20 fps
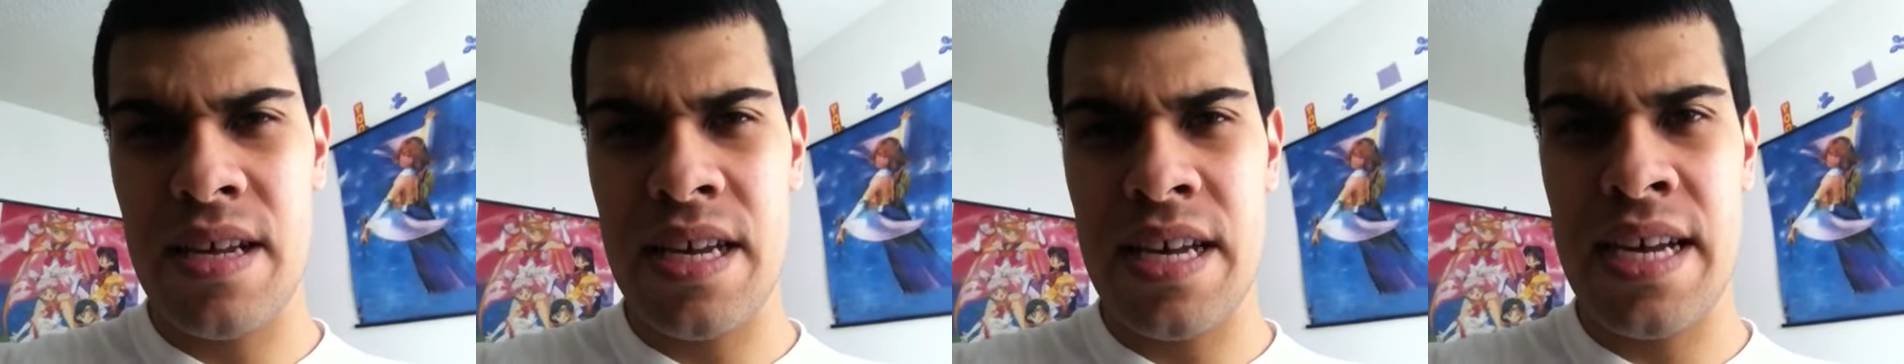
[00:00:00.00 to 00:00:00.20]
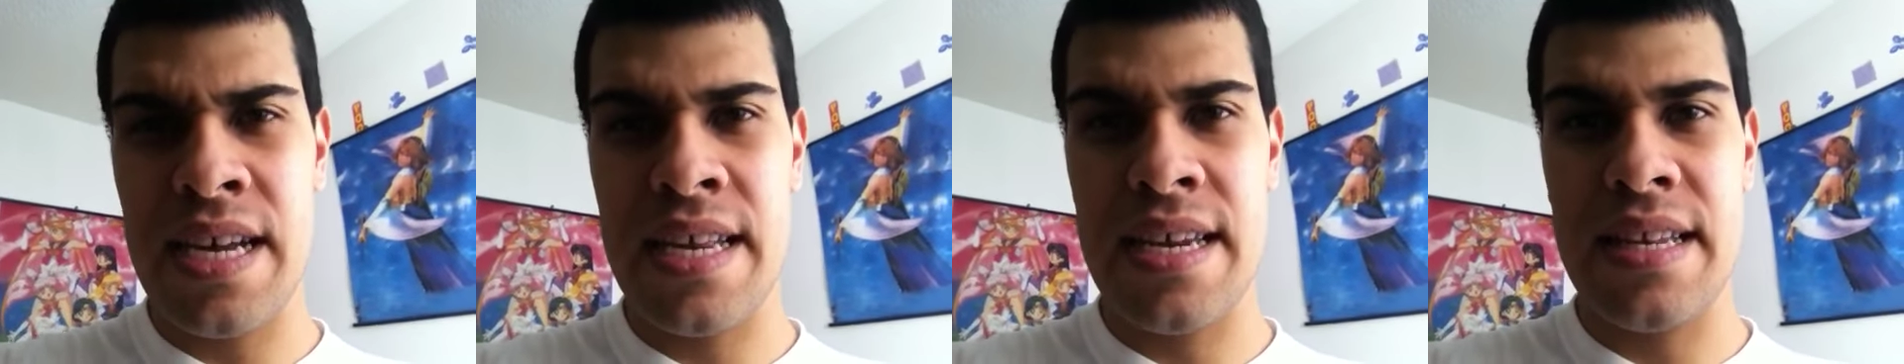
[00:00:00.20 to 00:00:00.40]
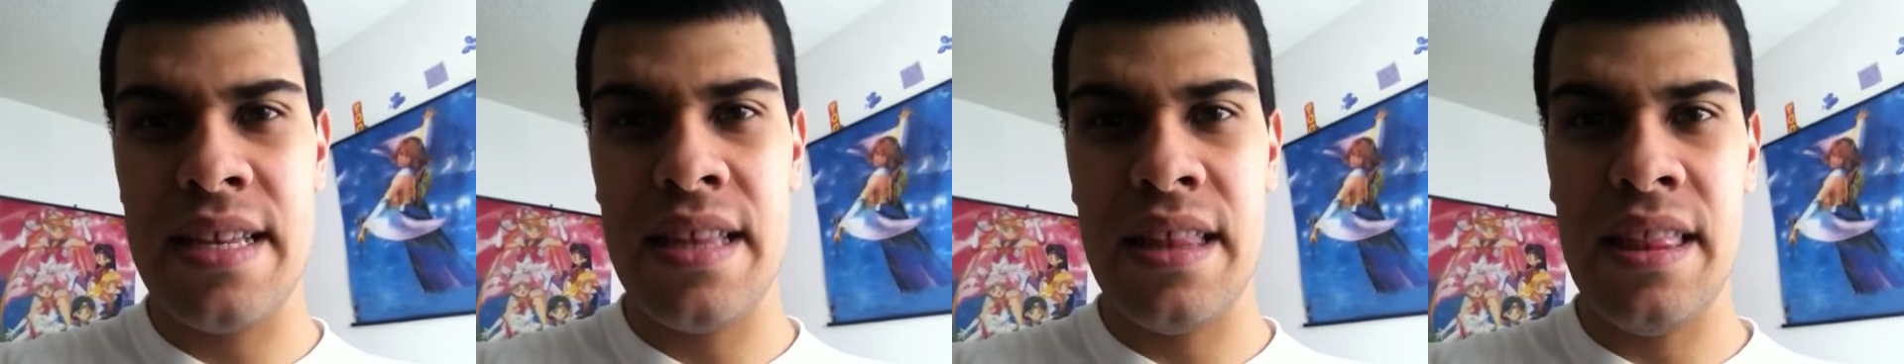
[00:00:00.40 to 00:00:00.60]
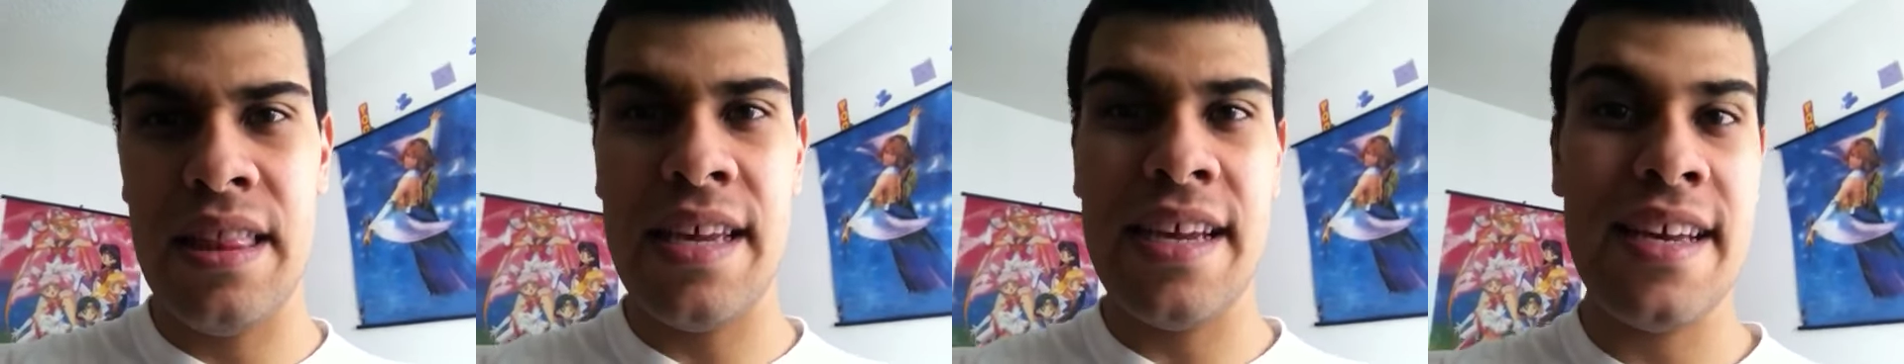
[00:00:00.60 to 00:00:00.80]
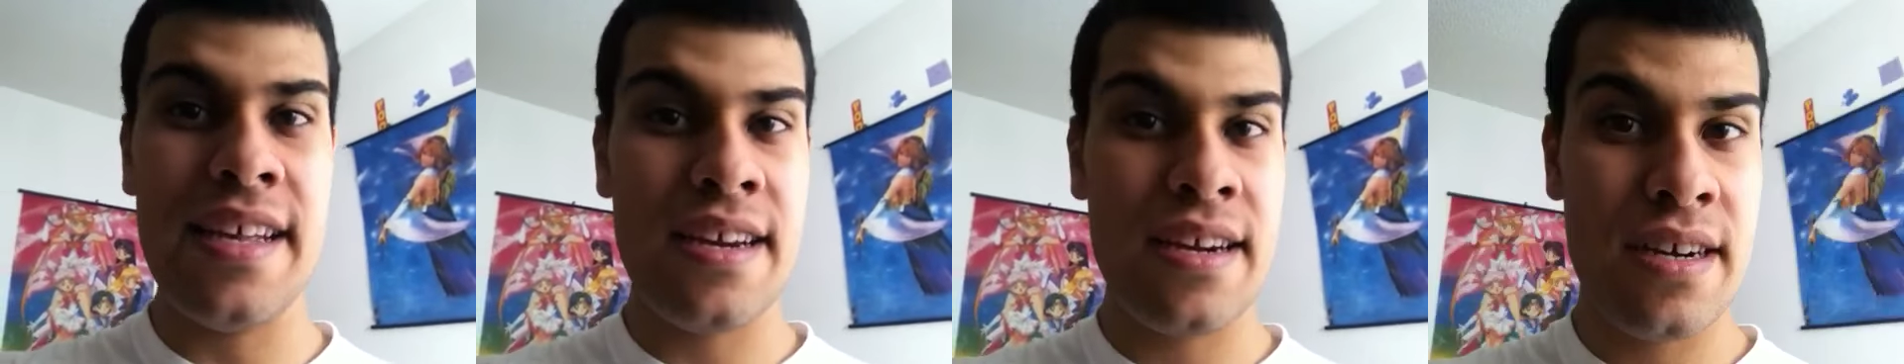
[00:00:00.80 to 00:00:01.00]
and
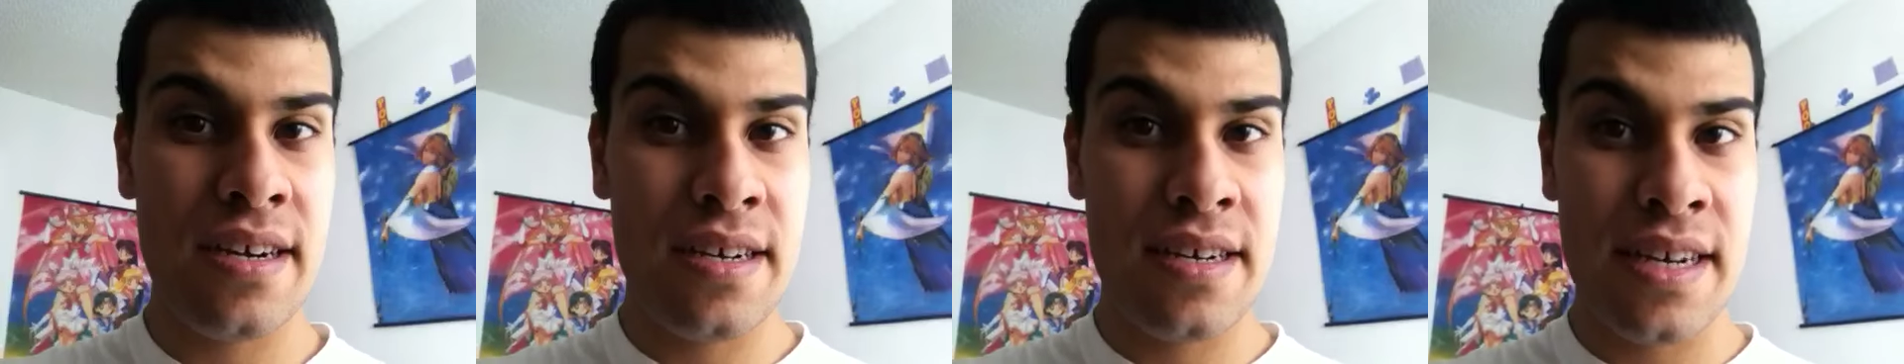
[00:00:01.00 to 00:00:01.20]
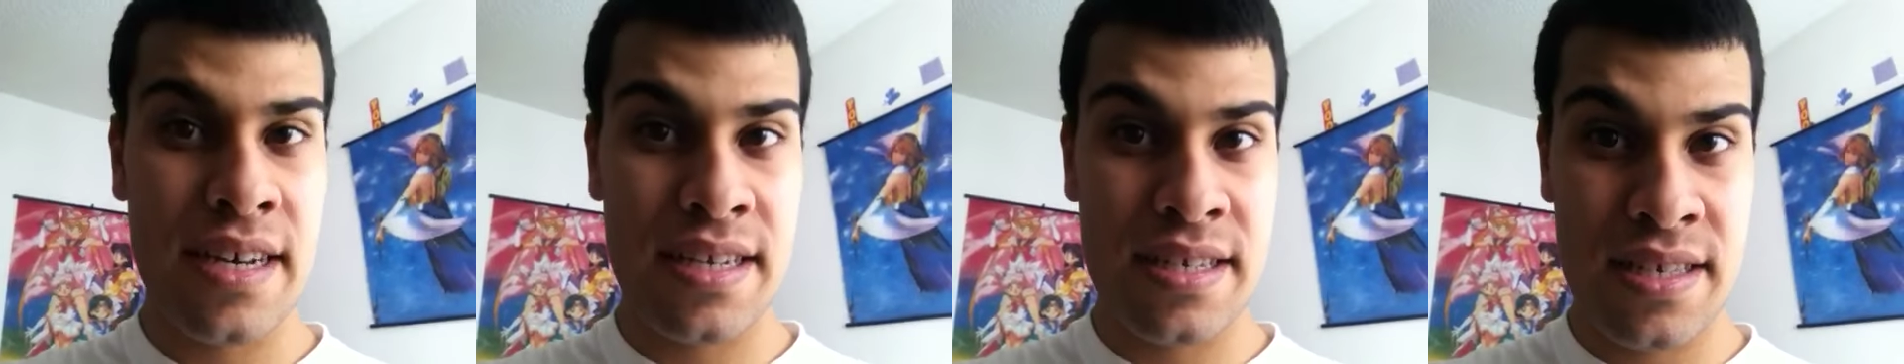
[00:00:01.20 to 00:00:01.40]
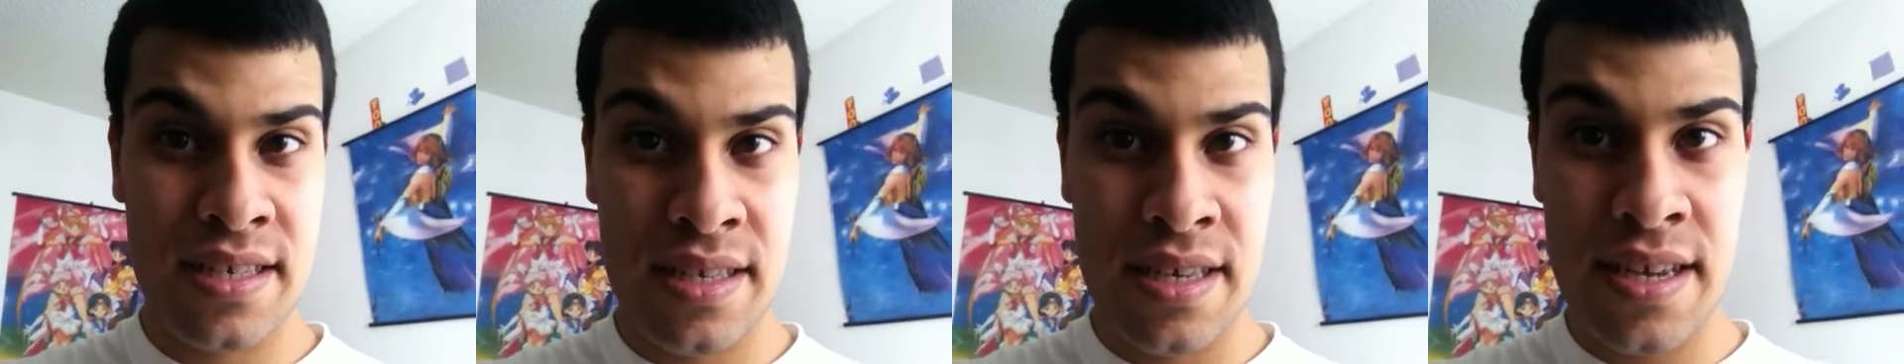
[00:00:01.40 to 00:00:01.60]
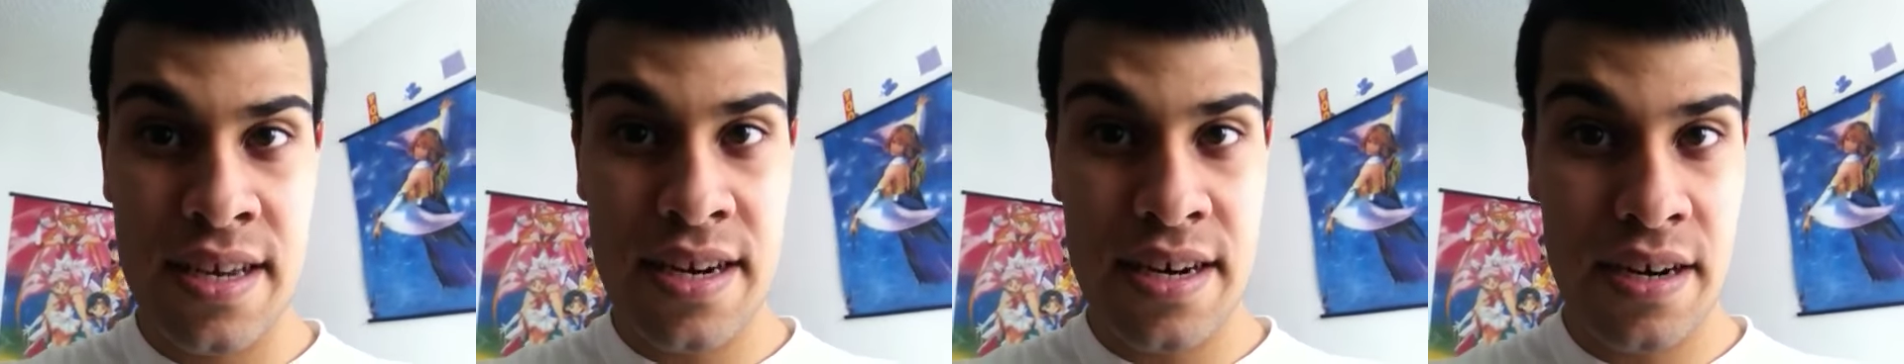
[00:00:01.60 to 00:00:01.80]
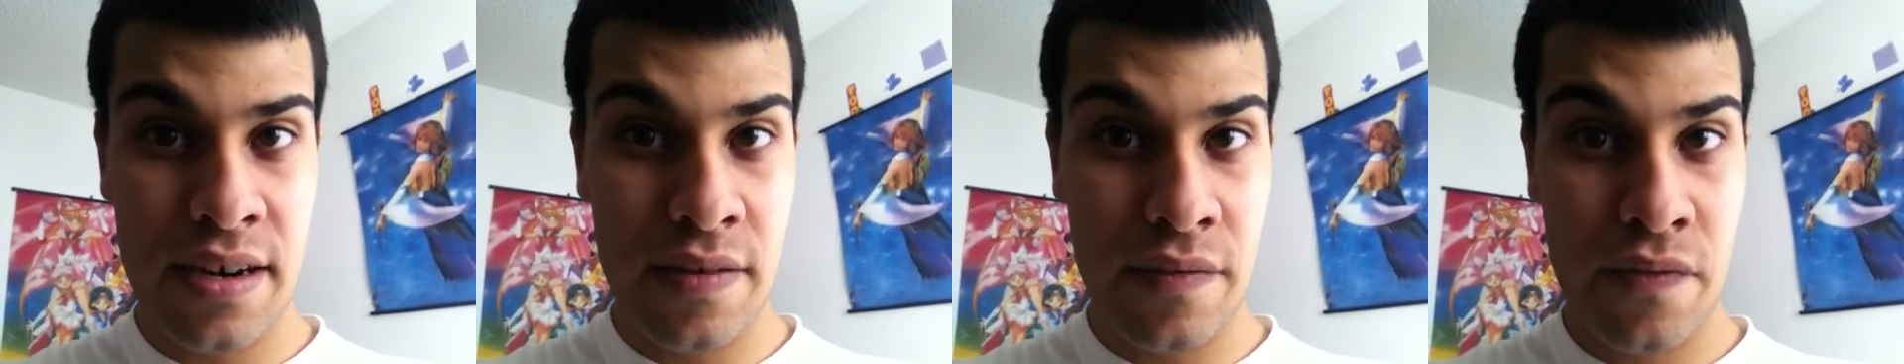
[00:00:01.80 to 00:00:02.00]
later next
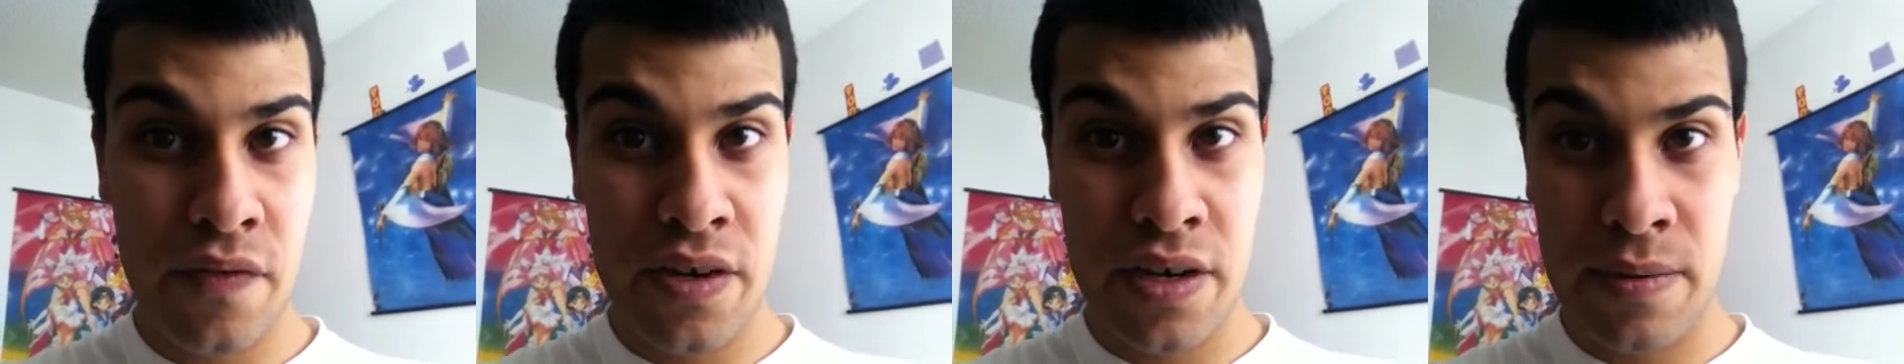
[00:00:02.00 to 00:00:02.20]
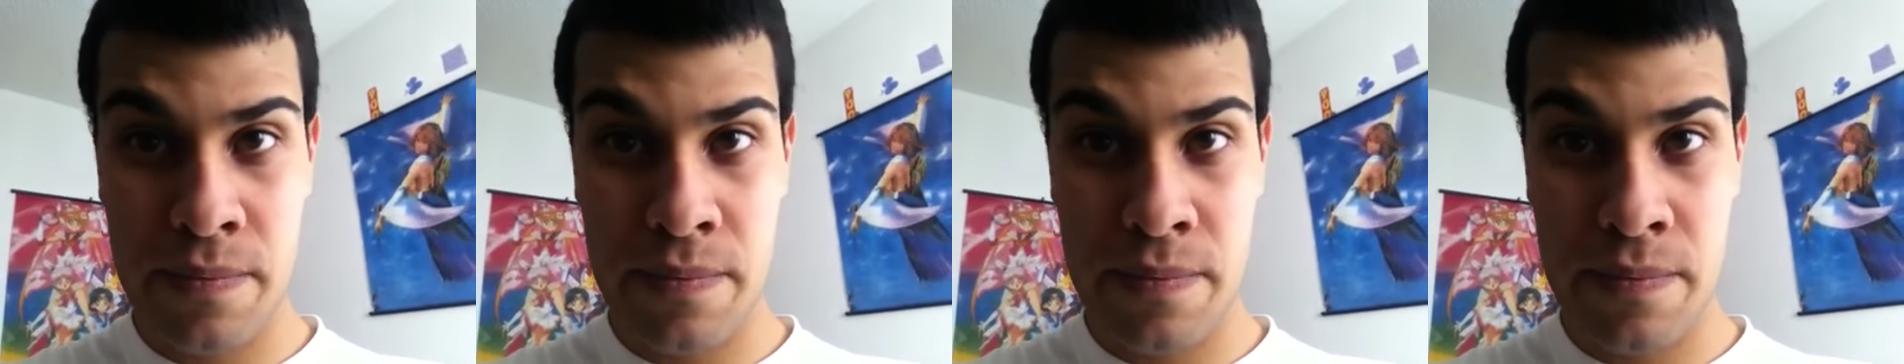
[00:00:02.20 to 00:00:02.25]
year for